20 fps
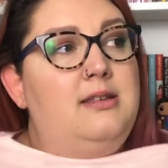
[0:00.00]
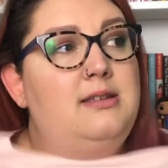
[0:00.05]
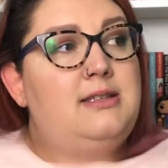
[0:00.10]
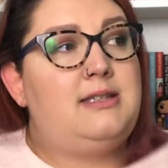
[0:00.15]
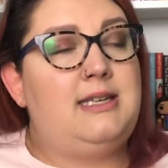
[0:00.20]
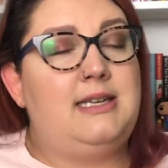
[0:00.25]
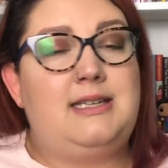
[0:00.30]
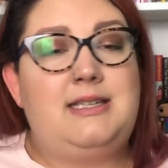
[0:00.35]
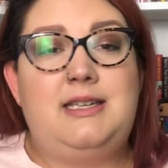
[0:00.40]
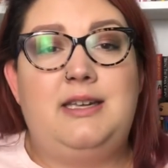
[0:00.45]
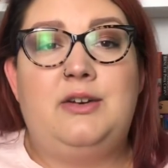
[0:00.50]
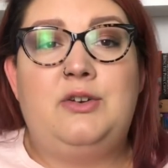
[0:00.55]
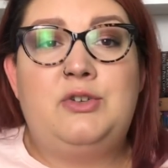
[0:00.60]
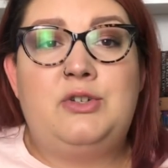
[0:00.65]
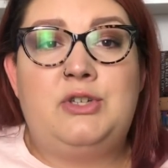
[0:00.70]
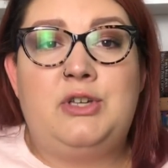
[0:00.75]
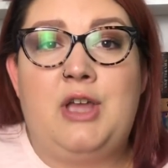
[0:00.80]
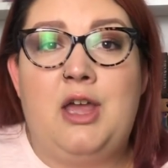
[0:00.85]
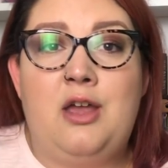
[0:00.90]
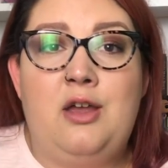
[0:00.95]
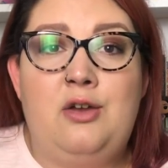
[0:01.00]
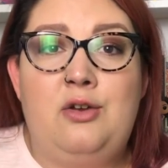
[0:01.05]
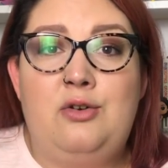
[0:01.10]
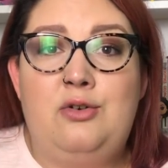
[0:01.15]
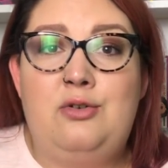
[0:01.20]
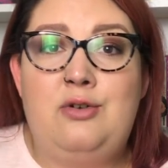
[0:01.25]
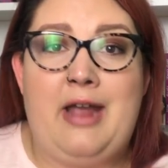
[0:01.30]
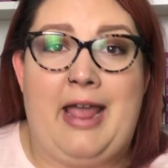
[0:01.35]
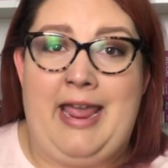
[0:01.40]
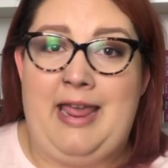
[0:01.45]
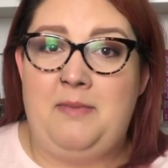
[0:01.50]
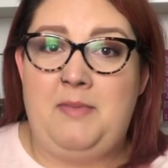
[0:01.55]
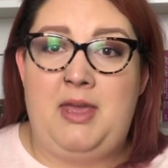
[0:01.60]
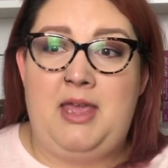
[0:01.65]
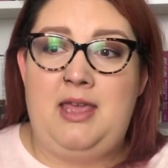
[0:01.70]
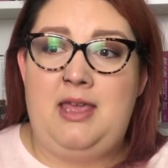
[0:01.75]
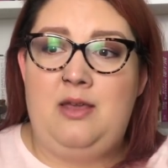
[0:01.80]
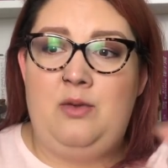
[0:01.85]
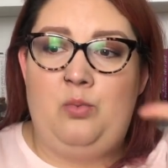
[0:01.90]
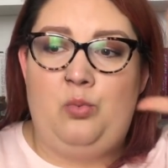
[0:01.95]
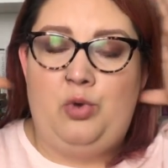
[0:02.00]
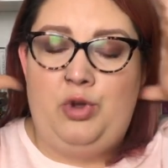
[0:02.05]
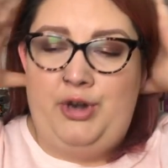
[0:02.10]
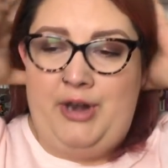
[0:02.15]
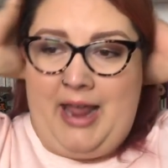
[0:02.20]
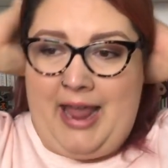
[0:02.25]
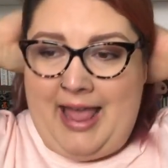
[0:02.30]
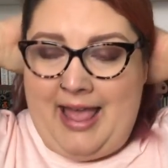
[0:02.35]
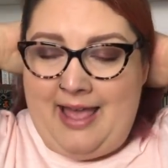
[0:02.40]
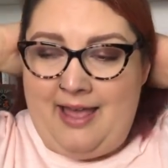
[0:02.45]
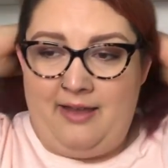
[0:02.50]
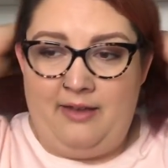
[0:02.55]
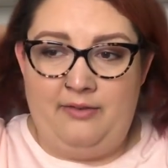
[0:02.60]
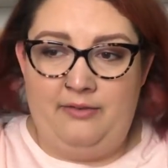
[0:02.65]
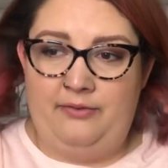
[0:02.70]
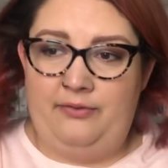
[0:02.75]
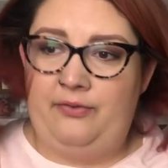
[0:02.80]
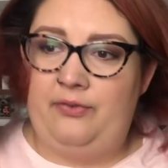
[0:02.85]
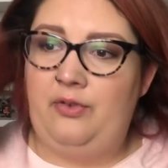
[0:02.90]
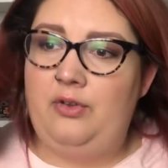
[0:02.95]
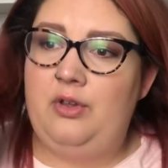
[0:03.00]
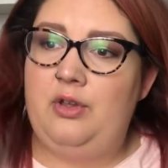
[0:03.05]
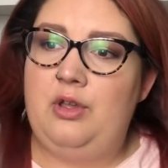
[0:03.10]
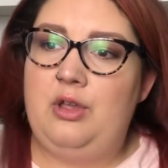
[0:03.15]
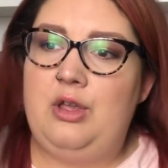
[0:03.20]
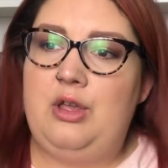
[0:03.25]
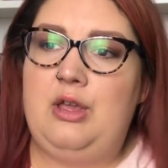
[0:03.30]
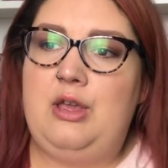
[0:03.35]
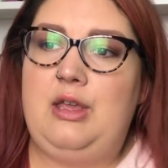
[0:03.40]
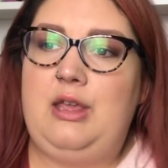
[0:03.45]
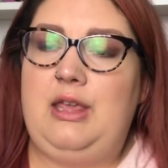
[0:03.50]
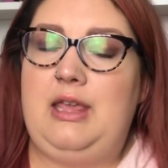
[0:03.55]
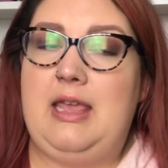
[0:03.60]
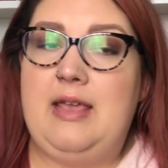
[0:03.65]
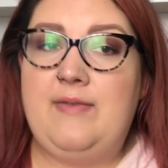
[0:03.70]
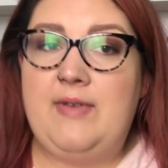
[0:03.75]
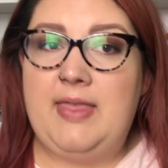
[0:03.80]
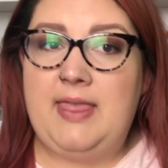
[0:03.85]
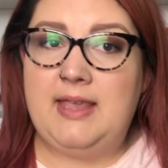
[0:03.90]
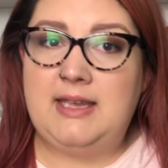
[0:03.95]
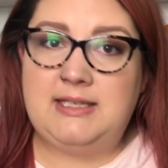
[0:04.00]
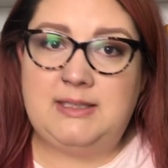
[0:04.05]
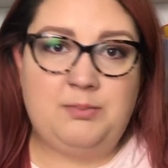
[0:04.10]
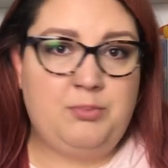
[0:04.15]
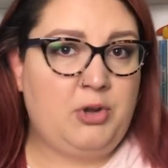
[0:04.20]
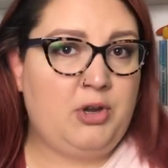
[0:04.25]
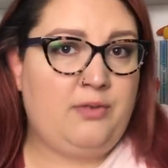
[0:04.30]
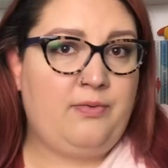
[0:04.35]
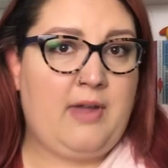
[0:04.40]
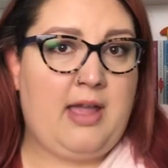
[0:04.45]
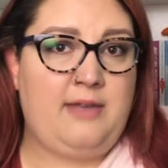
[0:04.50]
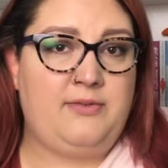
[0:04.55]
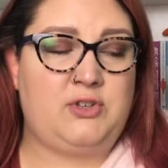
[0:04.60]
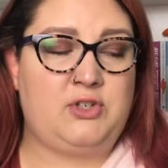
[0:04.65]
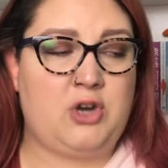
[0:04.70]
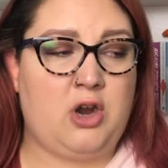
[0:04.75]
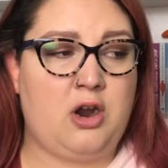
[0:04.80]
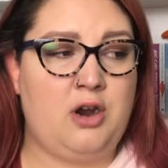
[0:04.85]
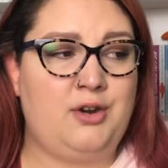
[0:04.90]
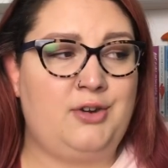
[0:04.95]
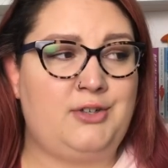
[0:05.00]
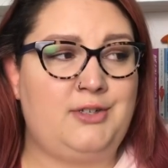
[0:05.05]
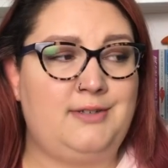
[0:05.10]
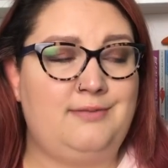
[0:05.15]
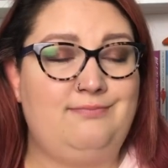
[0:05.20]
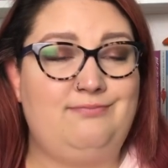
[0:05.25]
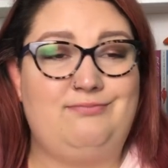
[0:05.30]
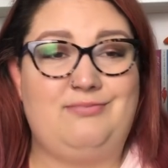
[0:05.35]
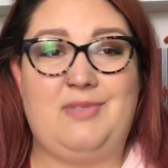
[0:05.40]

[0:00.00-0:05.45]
six years ago Aimee would have given this book five stars.